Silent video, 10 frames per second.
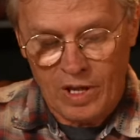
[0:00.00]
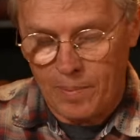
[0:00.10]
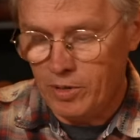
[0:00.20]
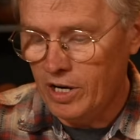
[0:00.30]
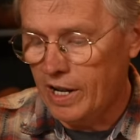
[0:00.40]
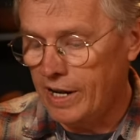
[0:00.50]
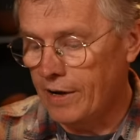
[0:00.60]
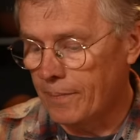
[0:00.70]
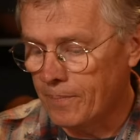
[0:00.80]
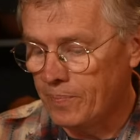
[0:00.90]
I put it in
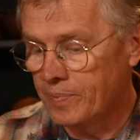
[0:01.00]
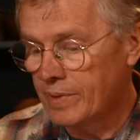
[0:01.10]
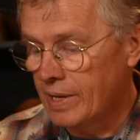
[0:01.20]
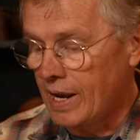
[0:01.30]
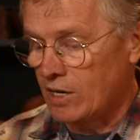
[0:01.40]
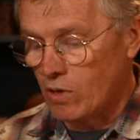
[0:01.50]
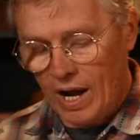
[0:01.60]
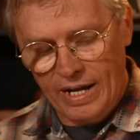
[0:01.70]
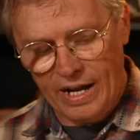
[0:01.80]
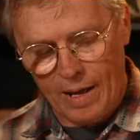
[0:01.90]
here, I
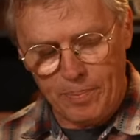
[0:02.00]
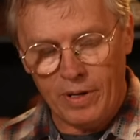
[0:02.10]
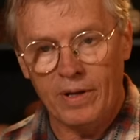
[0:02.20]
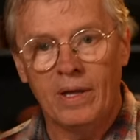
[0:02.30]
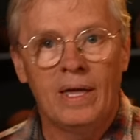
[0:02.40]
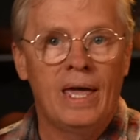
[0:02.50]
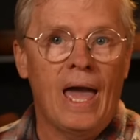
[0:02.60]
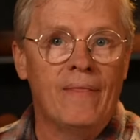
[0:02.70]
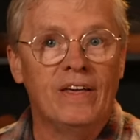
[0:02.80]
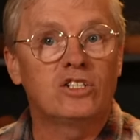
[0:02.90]
grind it up,
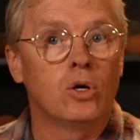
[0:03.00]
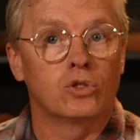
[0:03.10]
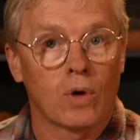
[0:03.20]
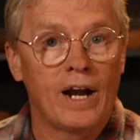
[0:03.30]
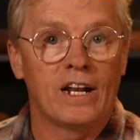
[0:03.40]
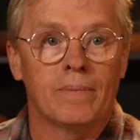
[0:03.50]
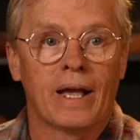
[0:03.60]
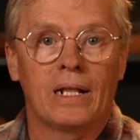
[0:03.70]
and this goes right into my